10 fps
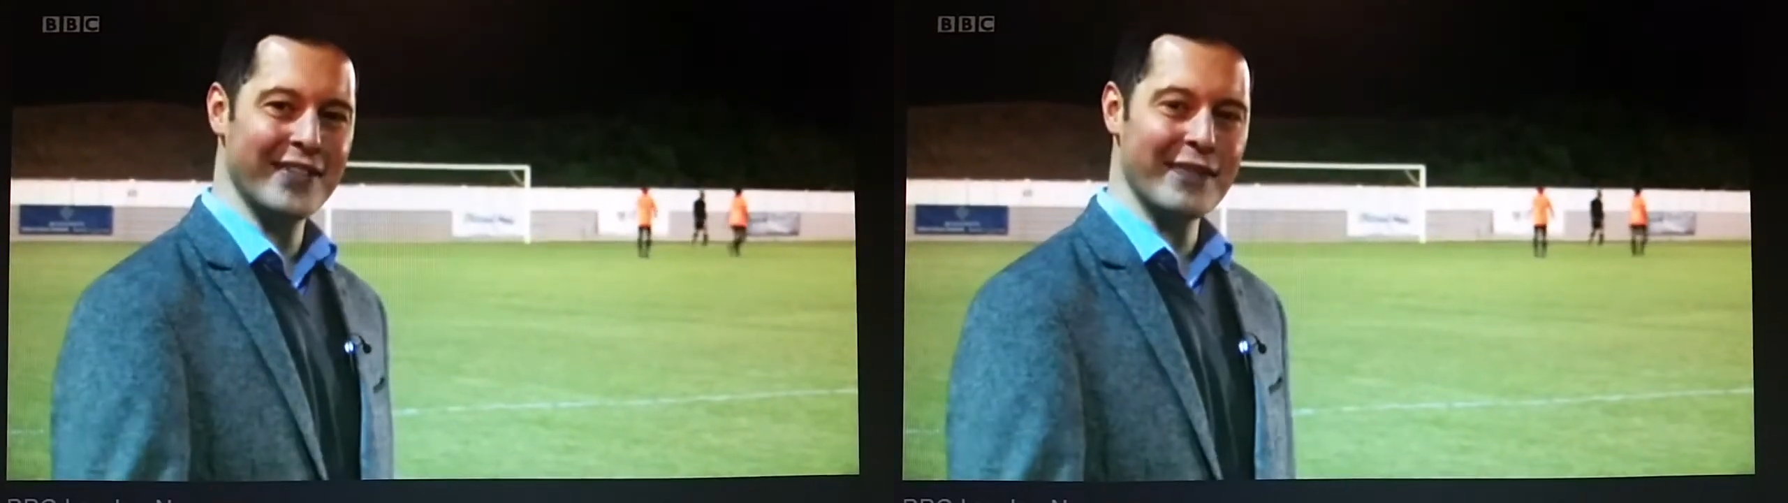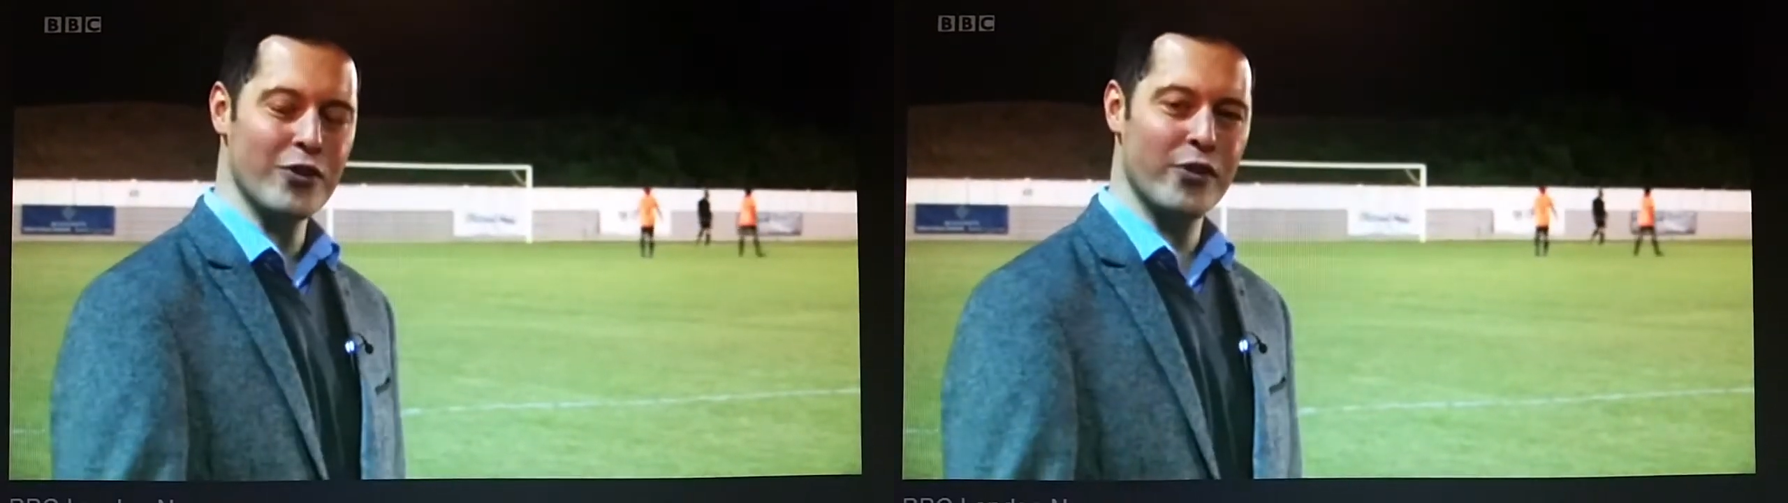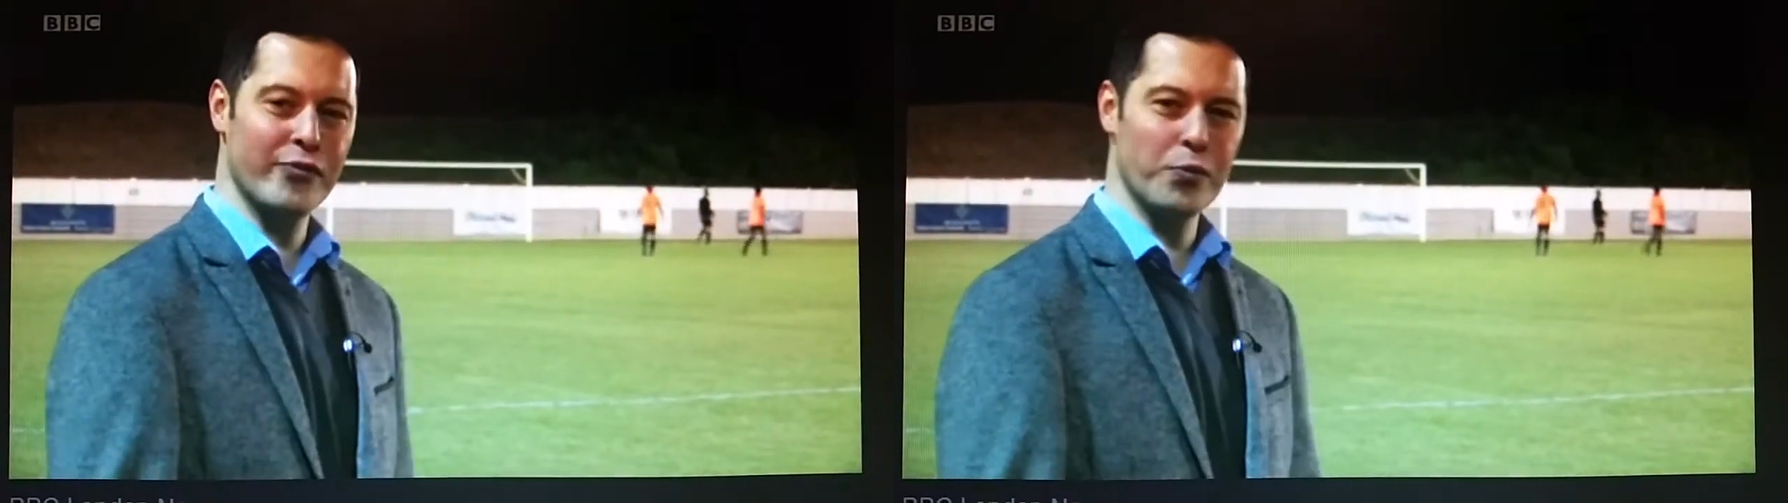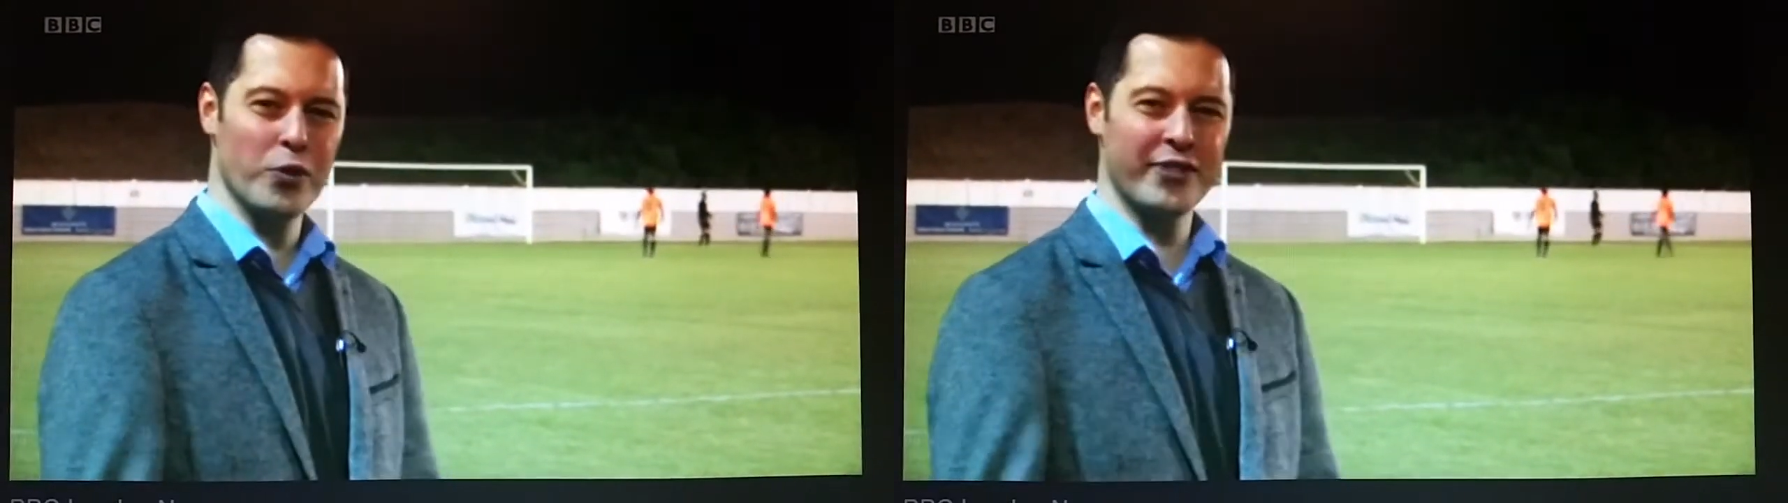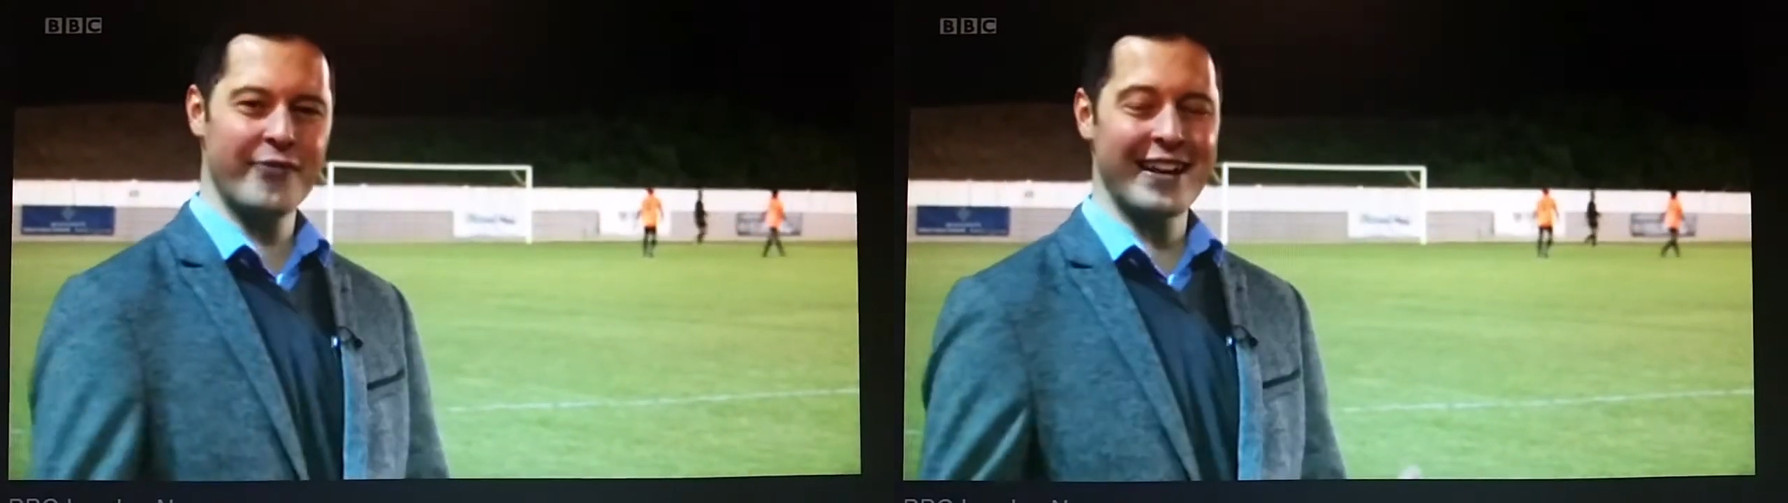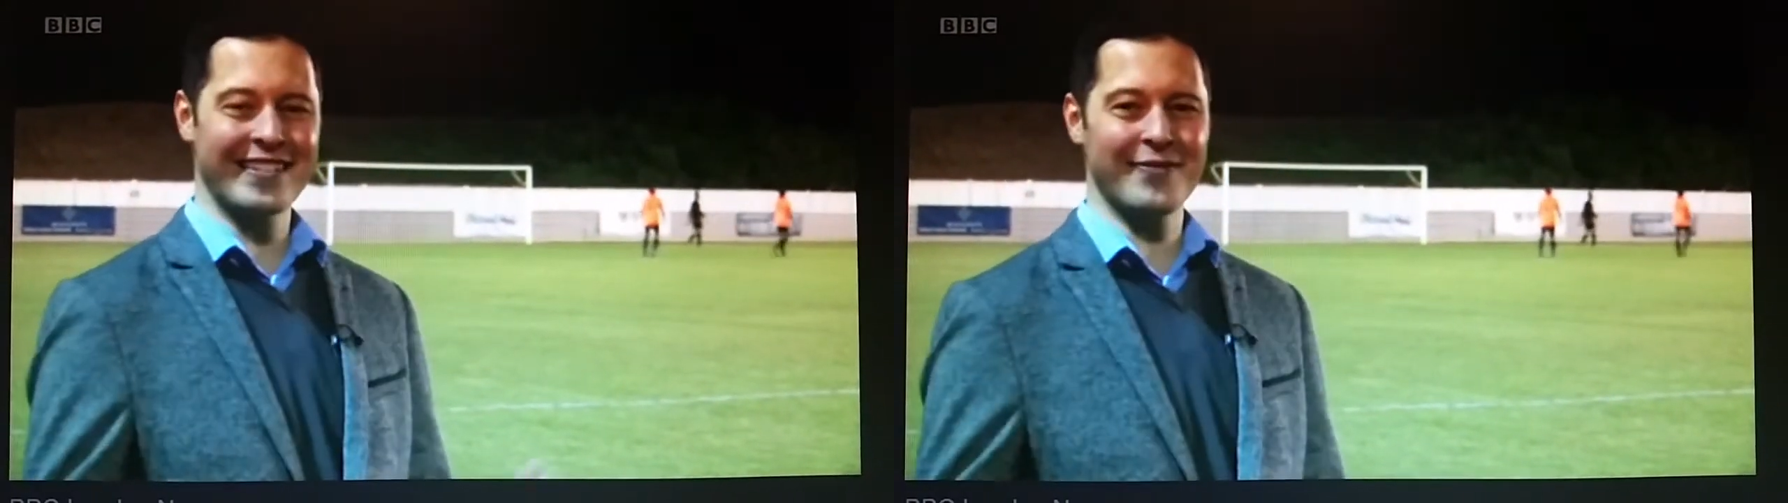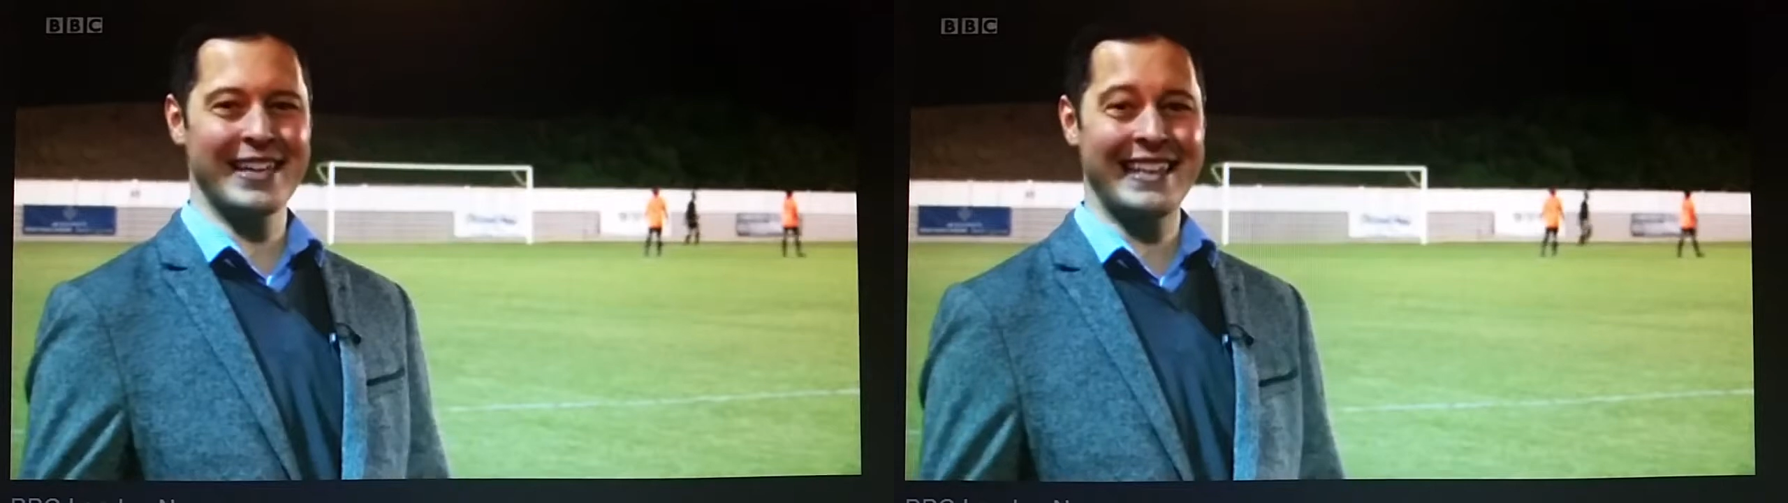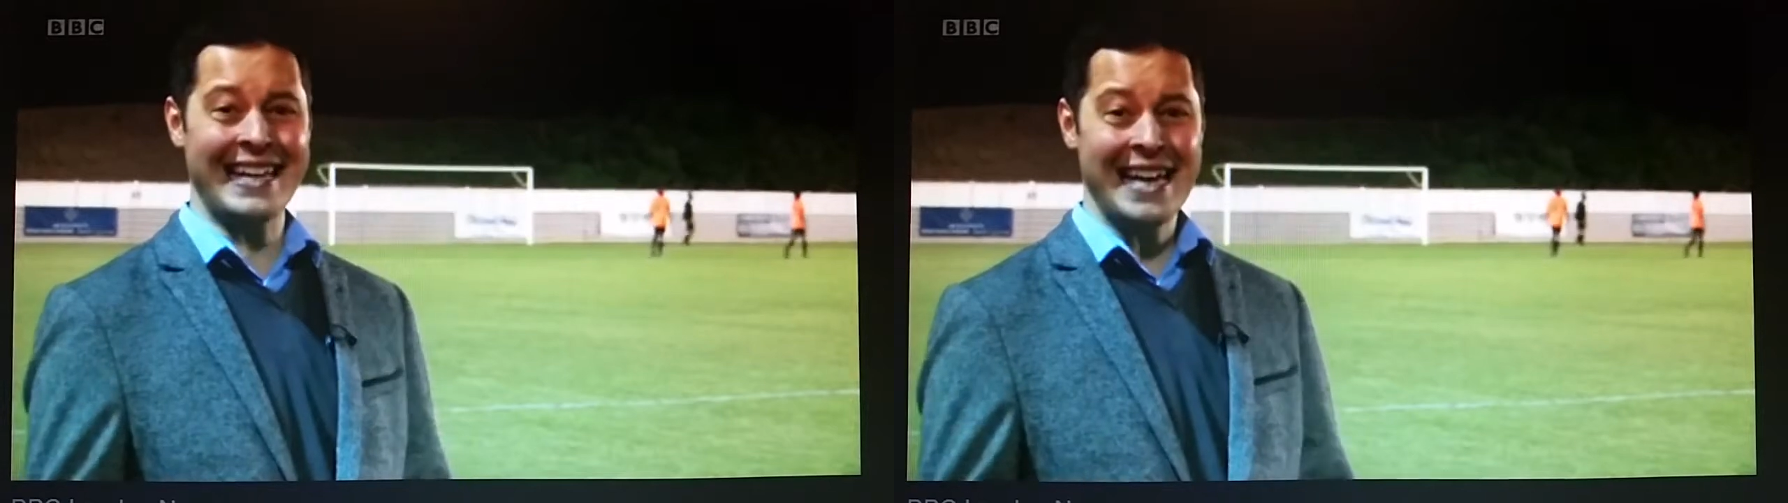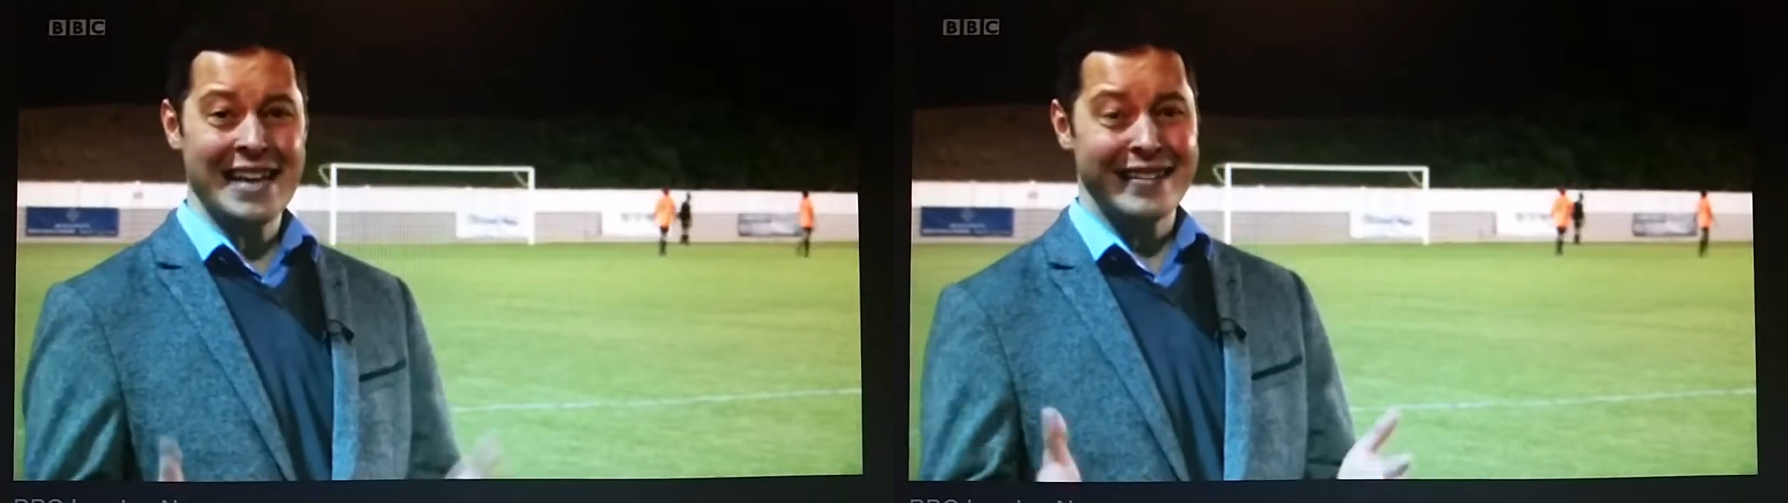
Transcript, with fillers: they've gone from what's effectively the